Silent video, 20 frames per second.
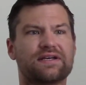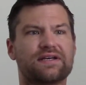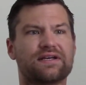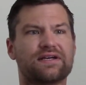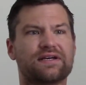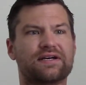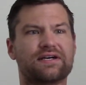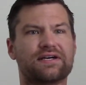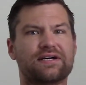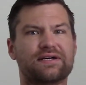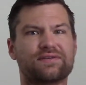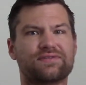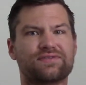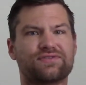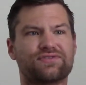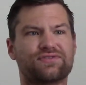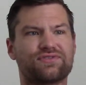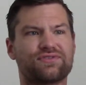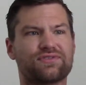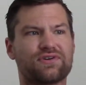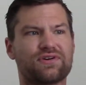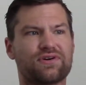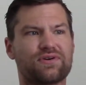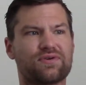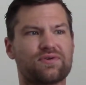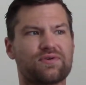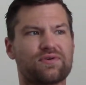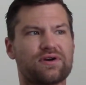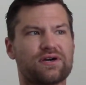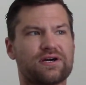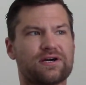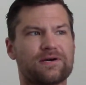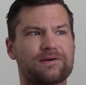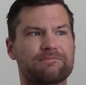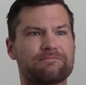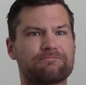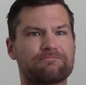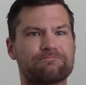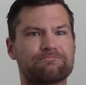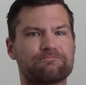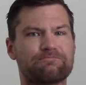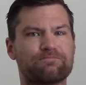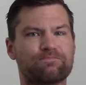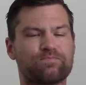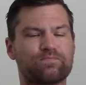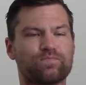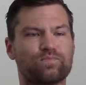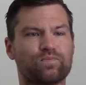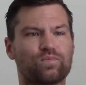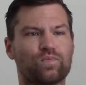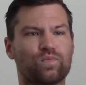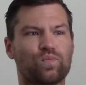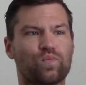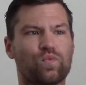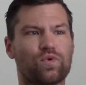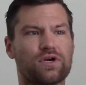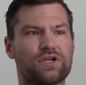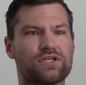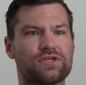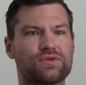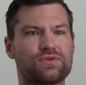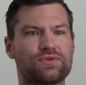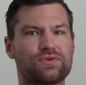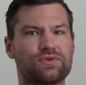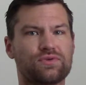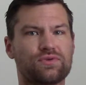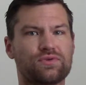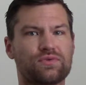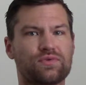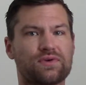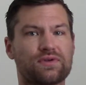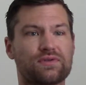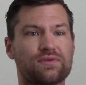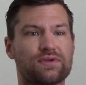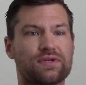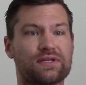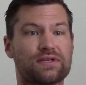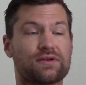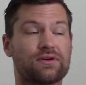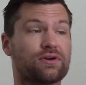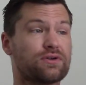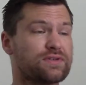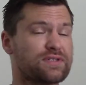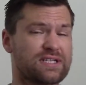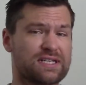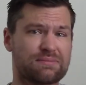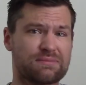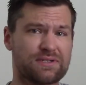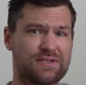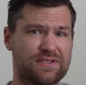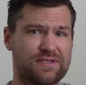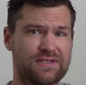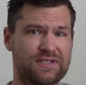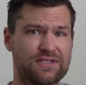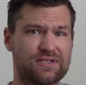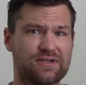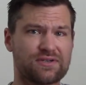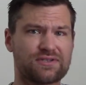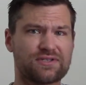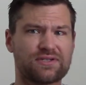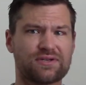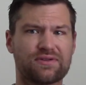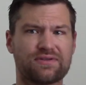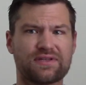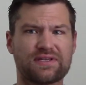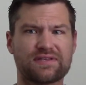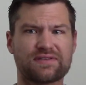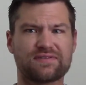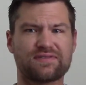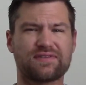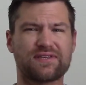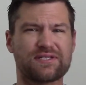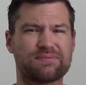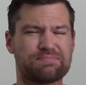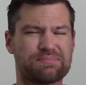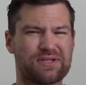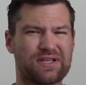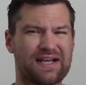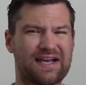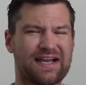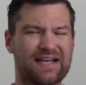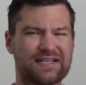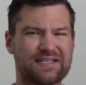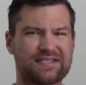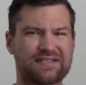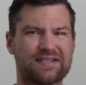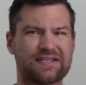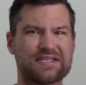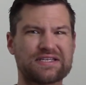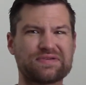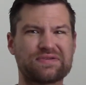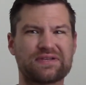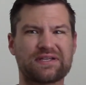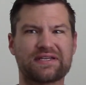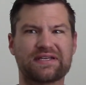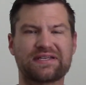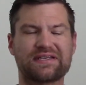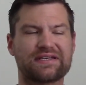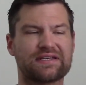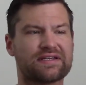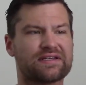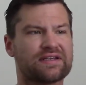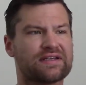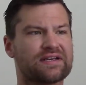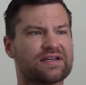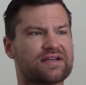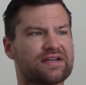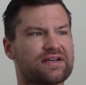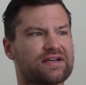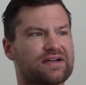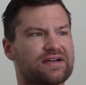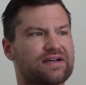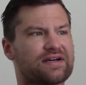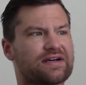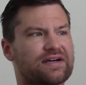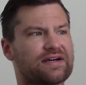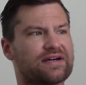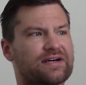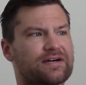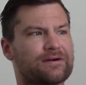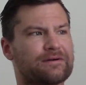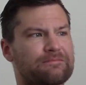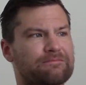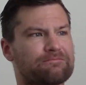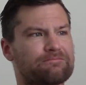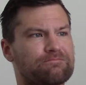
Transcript: Uh, so, um, what you do with in Alzheimer's disease also these these plaques that you can get um,